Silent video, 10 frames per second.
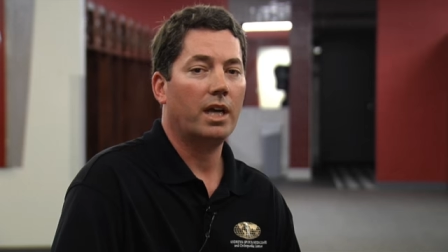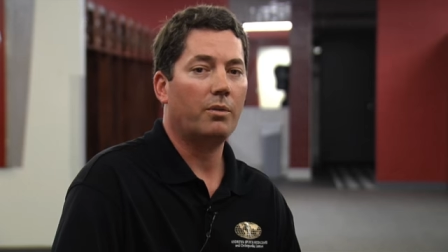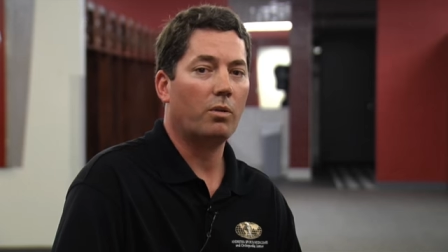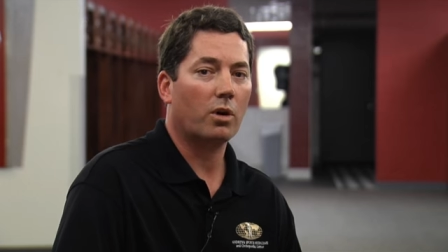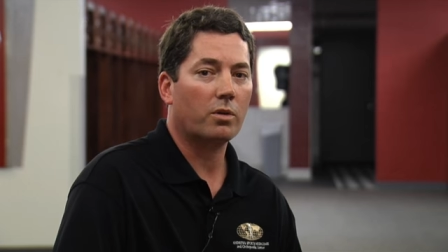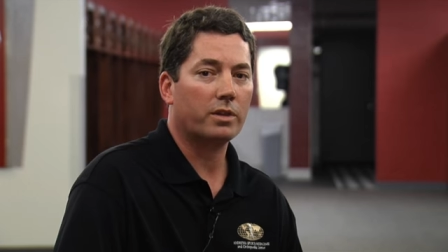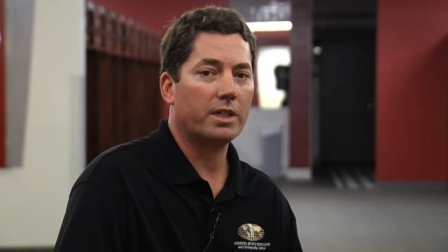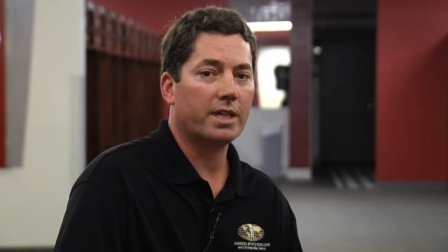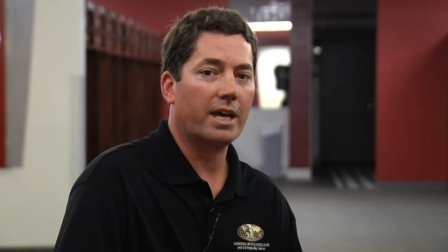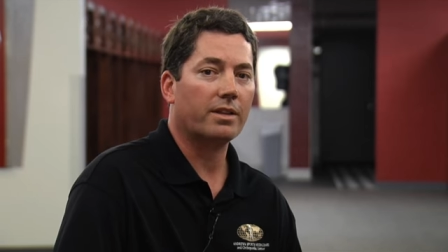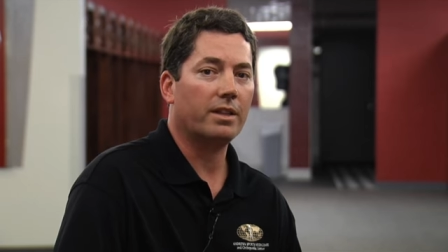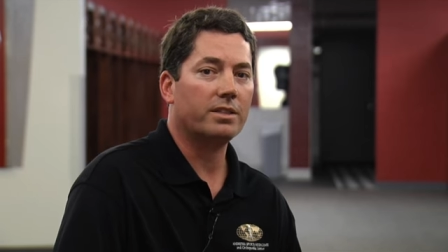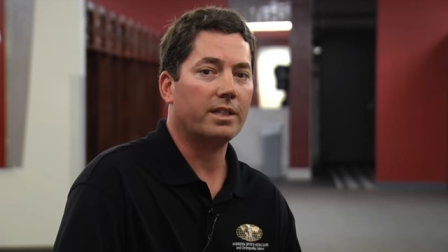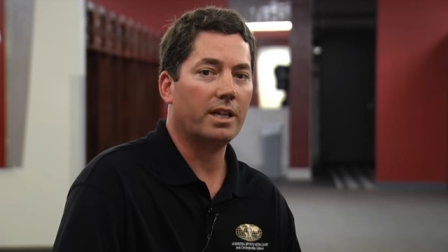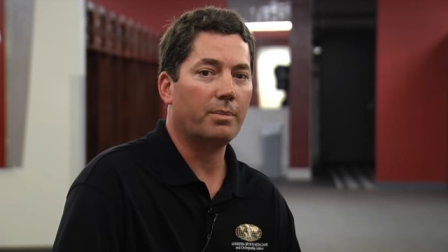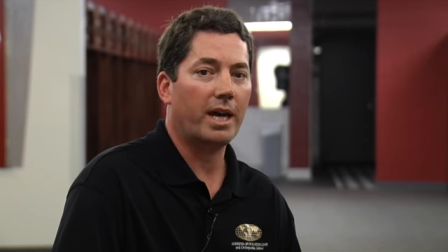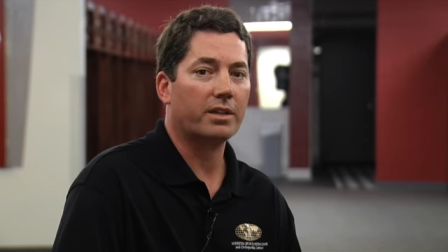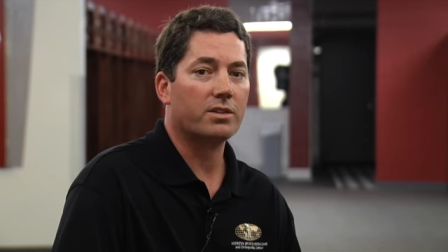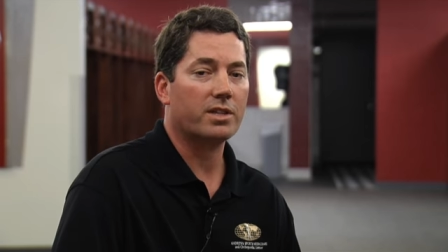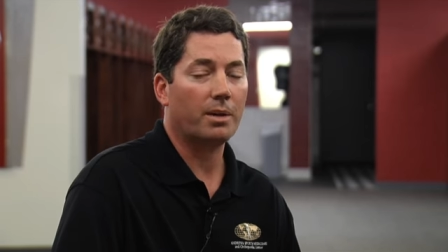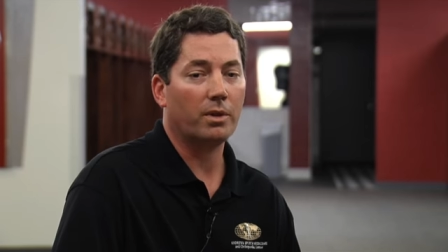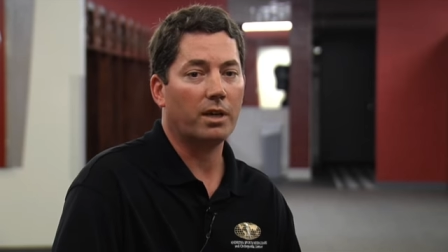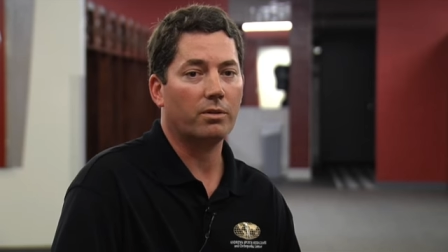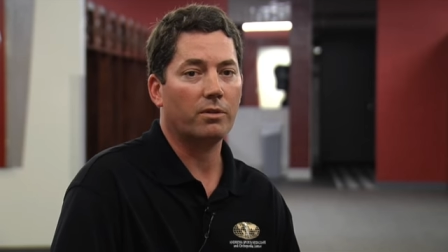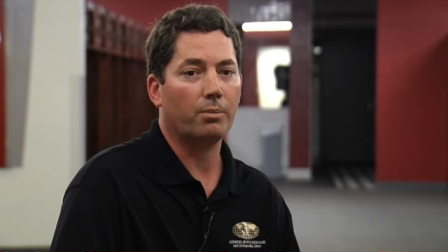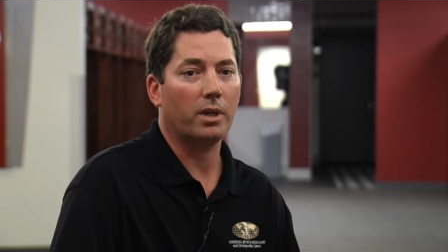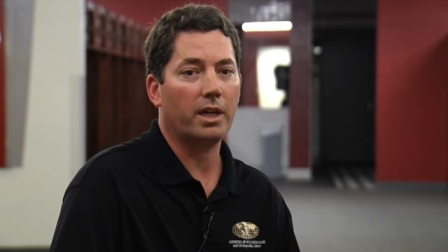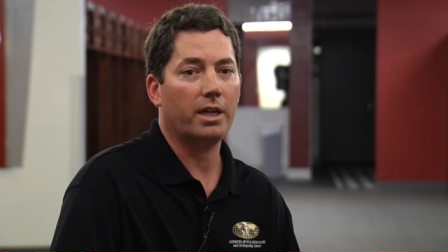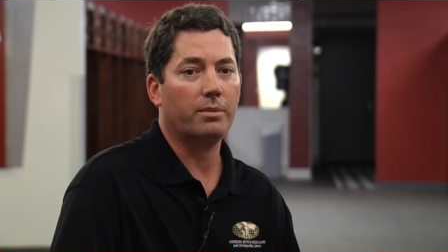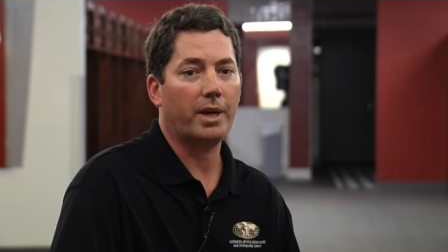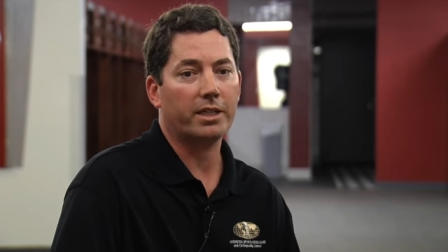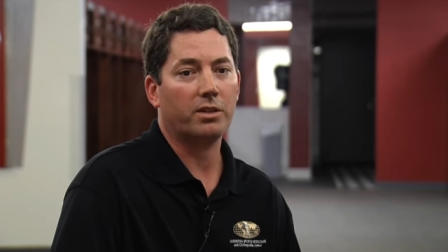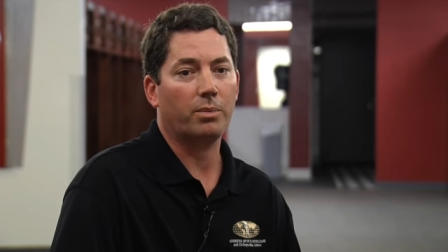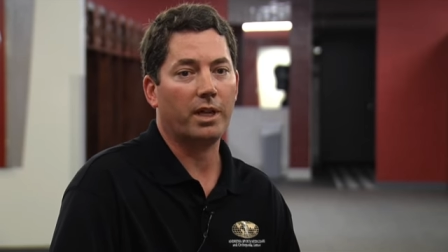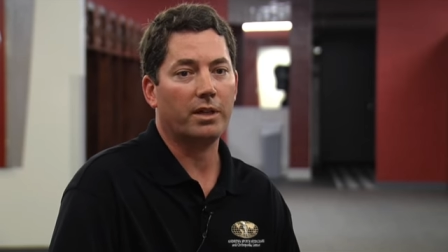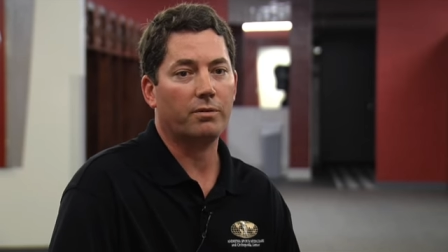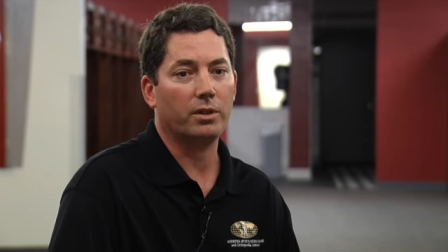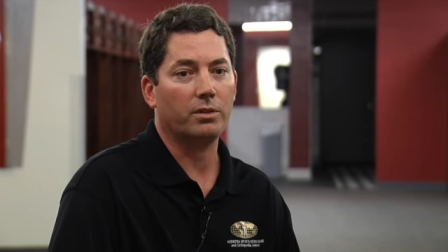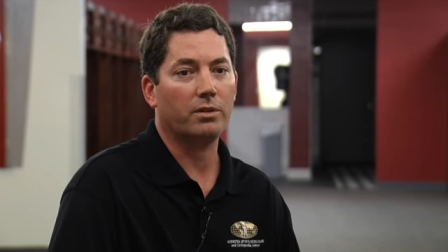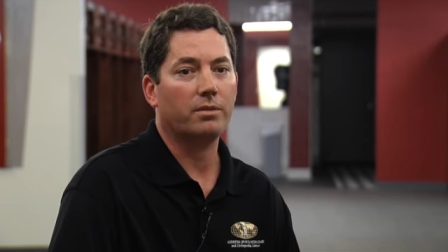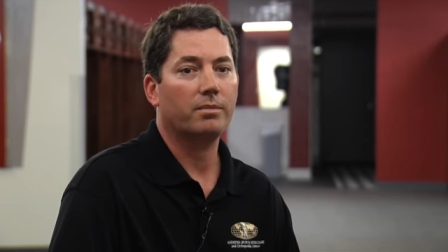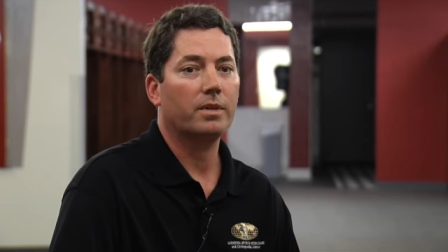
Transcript: and we work with these athletes to get back to the same level of play and back to the playing field.